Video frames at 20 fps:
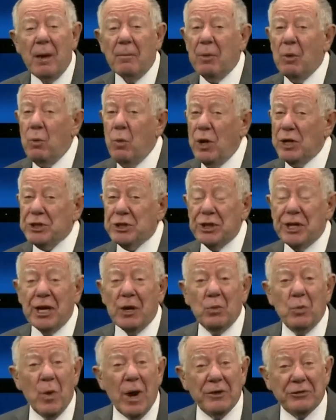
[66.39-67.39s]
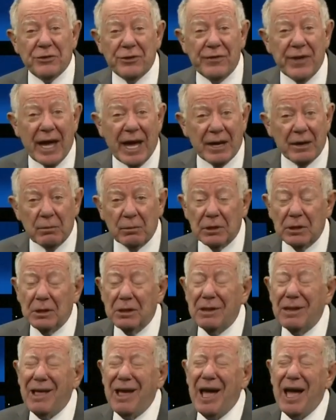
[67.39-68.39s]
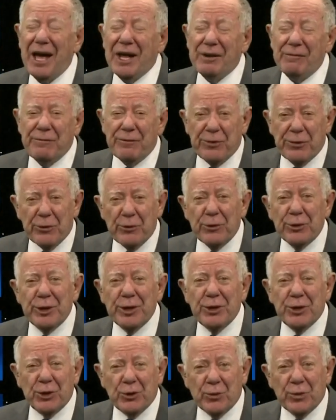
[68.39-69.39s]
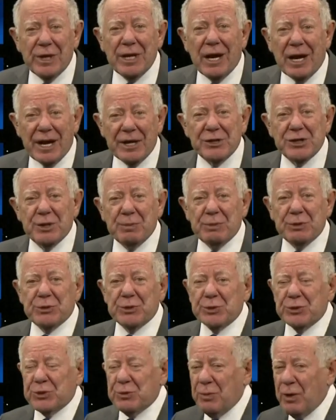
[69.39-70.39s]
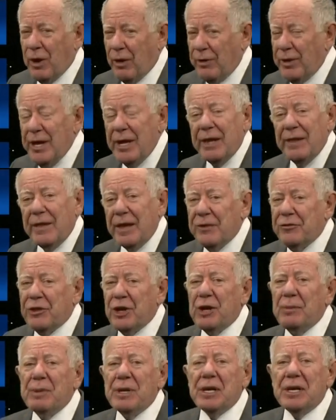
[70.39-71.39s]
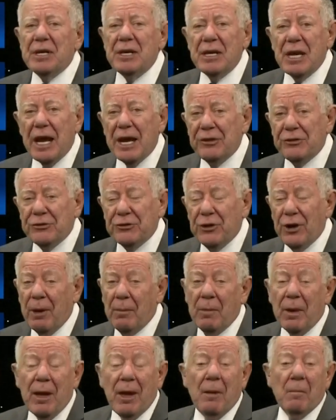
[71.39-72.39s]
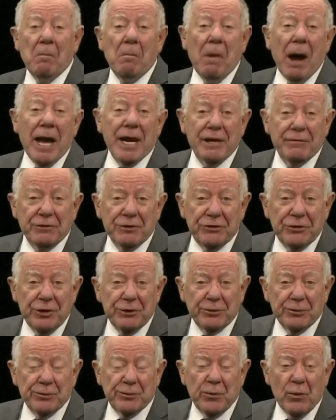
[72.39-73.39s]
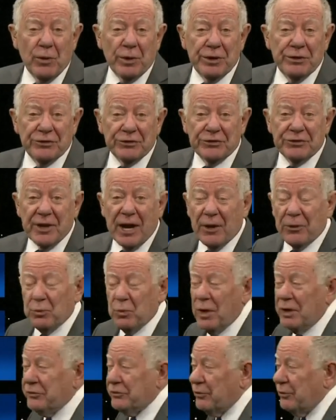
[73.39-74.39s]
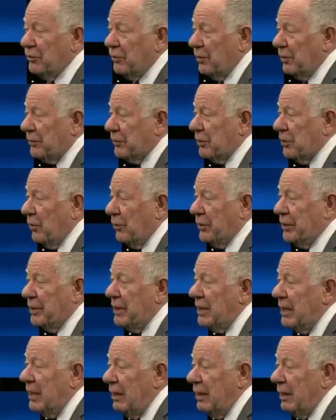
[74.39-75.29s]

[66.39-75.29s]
But once you get west of that, a lot of 30 degree high temperatures tomorrow. That is going to be a nice jump. Might even see some 40s in southwestern North Dakota.